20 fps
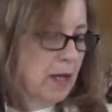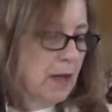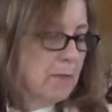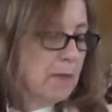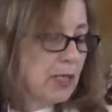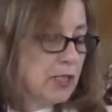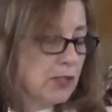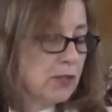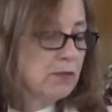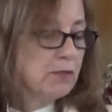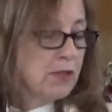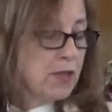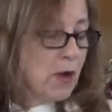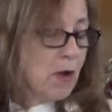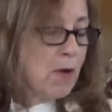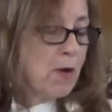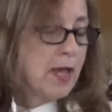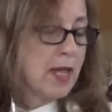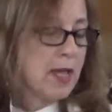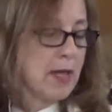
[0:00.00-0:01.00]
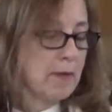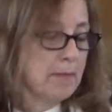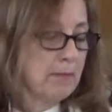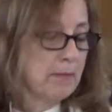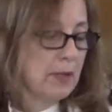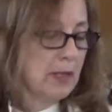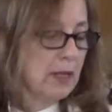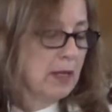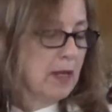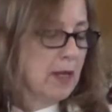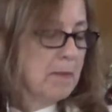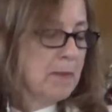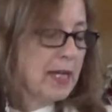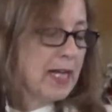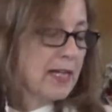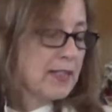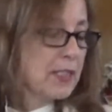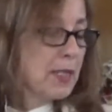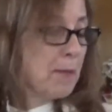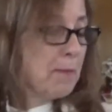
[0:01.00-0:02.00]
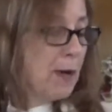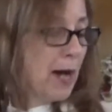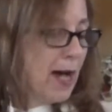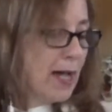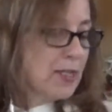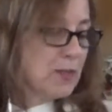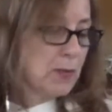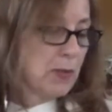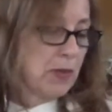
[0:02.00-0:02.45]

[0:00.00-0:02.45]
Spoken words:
But you know him, because he abides